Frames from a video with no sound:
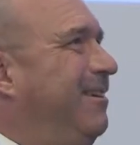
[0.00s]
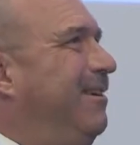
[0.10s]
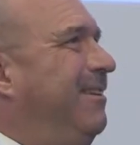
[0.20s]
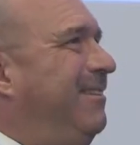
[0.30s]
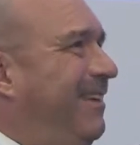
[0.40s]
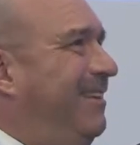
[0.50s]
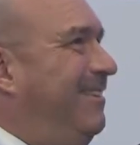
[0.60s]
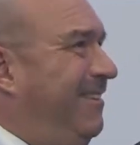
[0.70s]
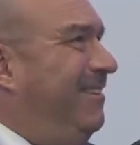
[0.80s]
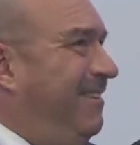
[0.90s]
then
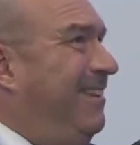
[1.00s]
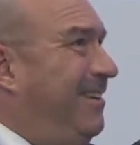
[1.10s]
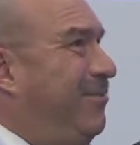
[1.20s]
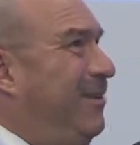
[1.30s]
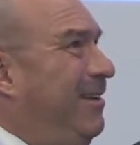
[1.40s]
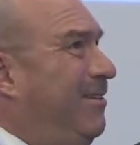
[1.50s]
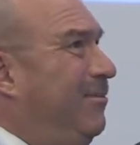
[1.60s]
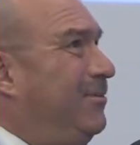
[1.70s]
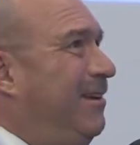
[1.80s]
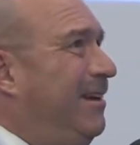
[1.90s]
they're really going
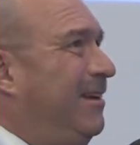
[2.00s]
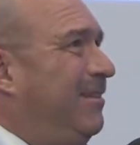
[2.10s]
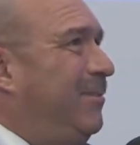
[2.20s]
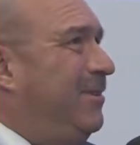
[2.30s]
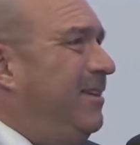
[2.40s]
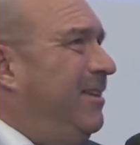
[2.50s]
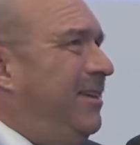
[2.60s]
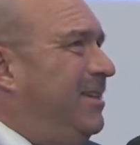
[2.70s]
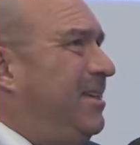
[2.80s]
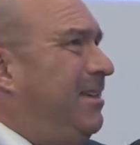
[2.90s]
to like it. But
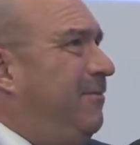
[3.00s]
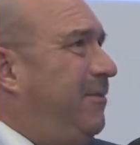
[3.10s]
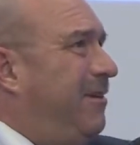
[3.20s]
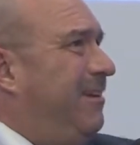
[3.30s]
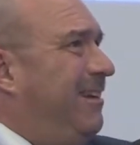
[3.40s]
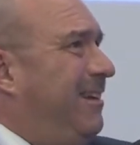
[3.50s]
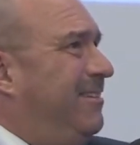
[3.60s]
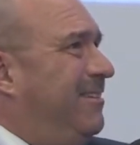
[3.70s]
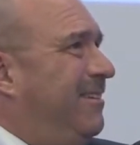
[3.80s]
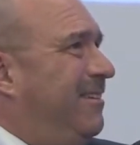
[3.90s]
it's in a very
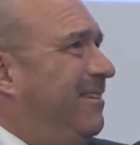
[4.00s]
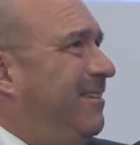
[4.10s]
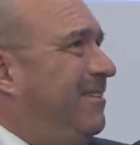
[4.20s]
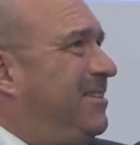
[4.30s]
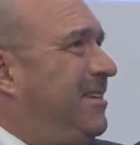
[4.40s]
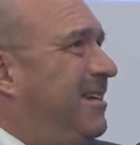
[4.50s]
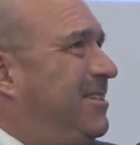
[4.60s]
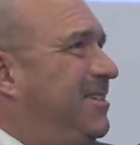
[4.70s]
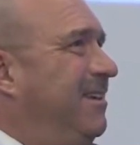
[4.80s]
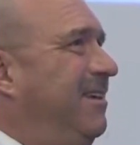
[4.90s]
late
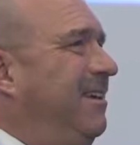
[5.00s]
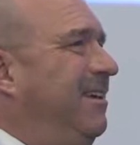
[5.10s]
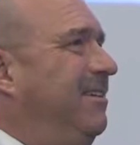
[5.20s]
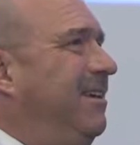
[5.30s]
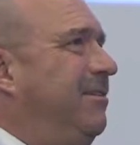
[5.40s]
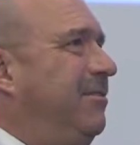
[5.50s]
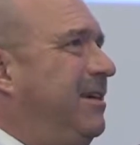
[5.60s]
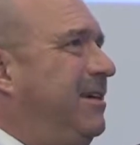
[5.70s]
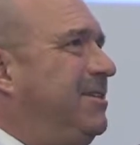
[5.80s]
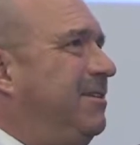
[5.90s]
stage in the
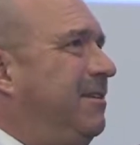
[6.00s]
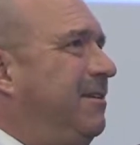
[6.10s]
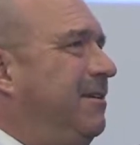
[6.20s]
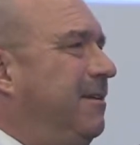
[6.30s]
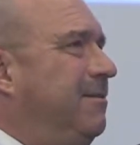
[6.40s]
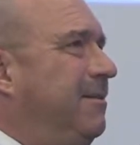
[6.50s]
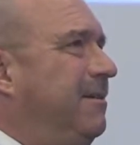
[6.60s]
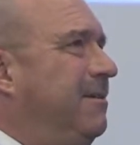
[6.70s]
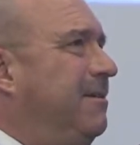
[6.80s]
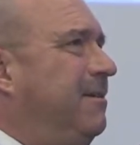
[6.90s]
education. And I
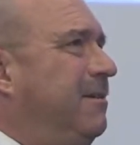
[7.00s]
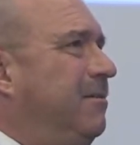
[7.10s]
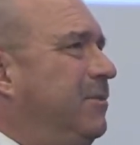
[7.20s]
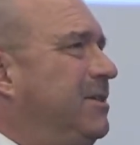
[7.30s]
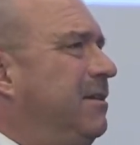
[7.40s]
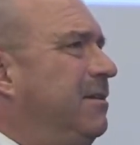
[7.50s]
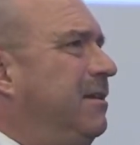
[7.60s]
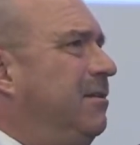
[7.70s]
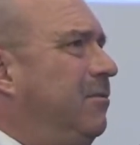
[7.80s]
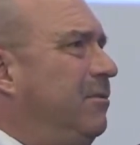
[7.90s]
think we see that
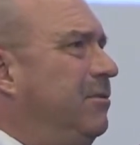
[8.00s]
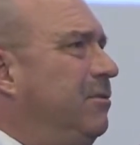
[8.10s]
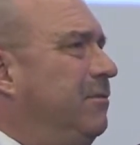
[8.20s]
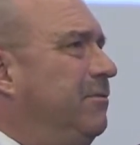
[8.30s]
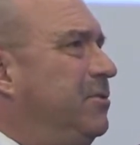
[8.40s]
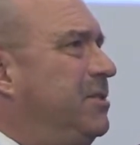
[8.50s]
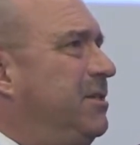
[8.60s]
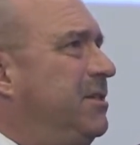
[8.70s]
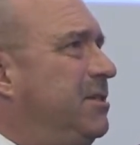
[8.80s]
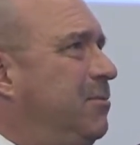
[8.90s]
in other
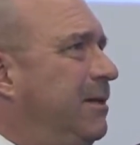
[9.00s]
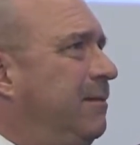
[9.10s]
universities as well.